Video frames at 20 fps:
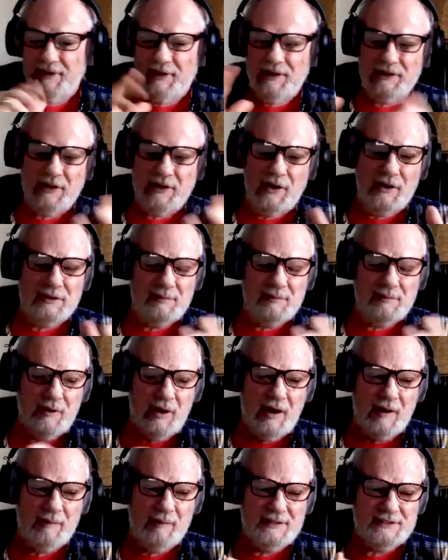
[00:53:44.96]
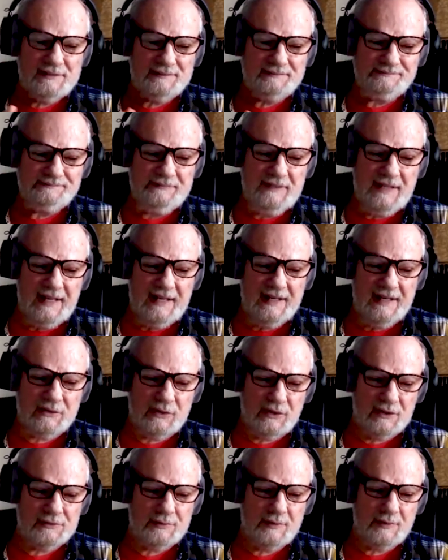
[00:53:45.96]
all, all the Bobbies, and of
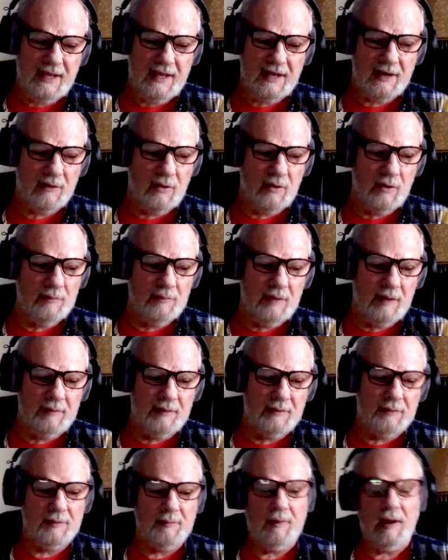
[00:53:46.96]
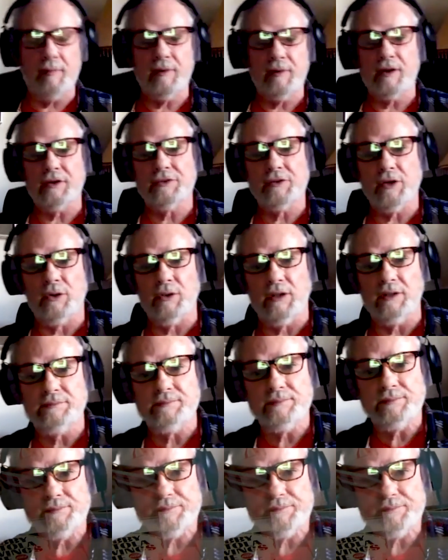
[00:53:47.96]
course, we had our own Bobby with Bobby Curtola.